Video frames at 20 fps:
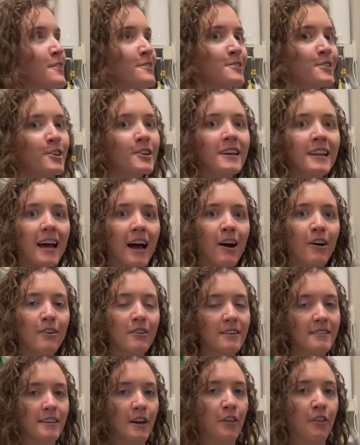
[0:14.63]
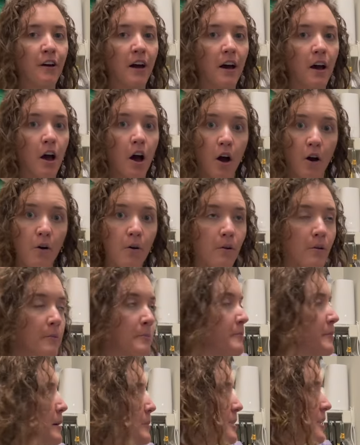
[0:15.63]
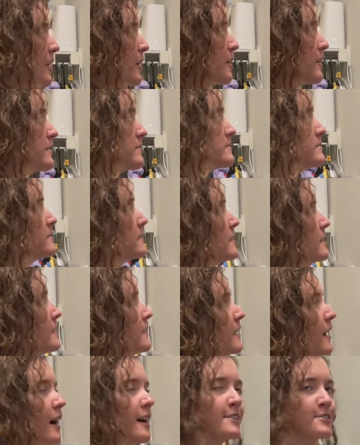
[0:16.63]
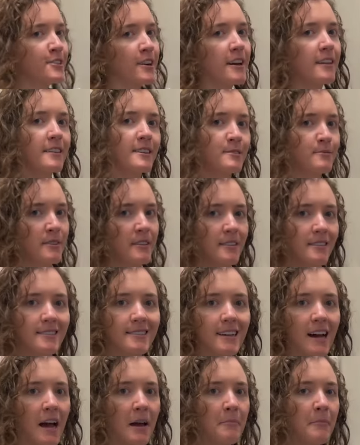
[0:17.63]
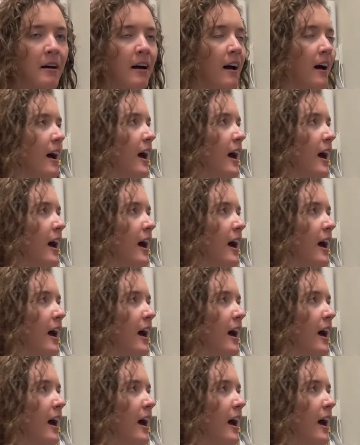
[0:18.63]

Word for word: took it out because I thought, oh, maybe I'll, I'll try this one this time.